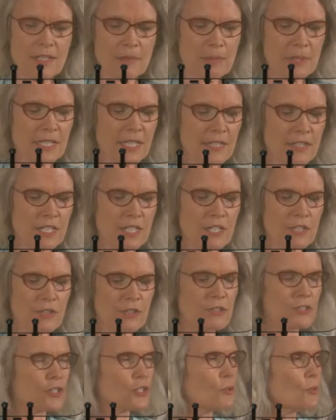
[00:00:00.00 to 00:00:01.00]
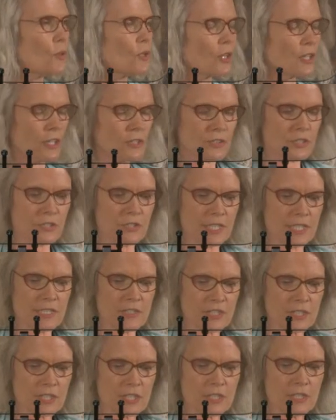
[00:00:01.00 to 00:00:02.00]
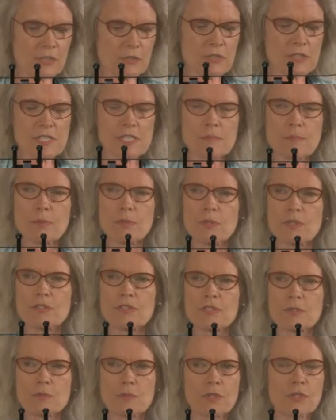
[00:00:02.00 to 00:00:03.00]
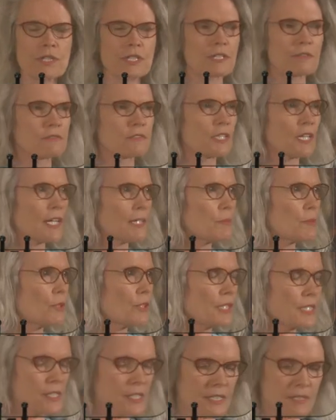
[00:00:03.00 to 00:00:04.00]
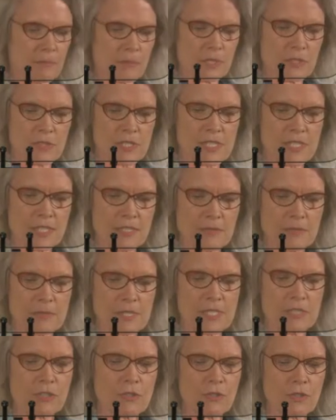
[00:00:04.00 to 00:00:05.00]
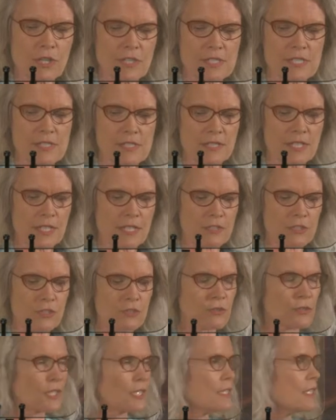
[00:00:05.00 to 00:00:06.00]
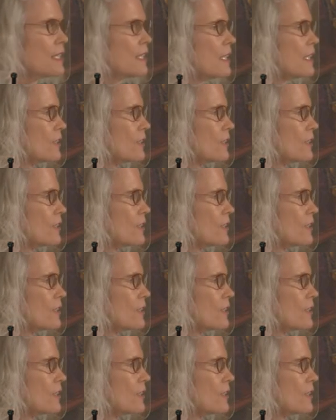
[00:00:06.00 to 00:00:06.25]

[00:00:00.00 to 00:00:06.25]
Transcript: but I encourage you all to continue to support the work of libraries and museums across the country,